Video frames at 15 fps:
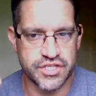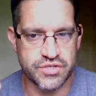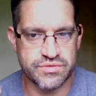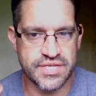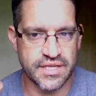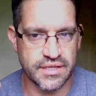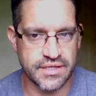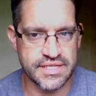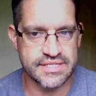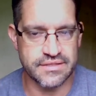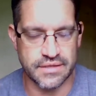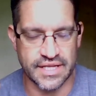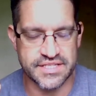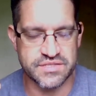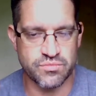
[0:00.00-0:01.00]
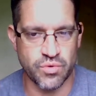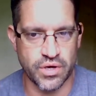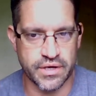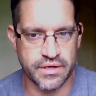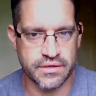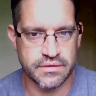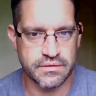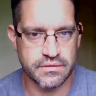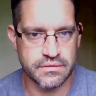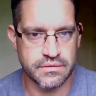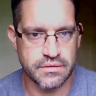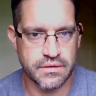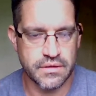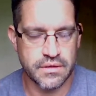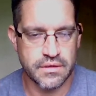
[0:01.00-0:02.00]
utilities, lights and water,
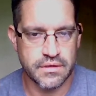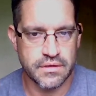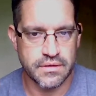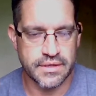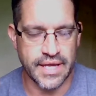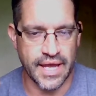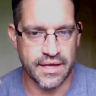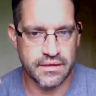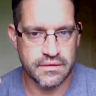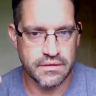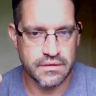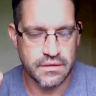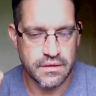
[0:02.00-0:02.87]
okay?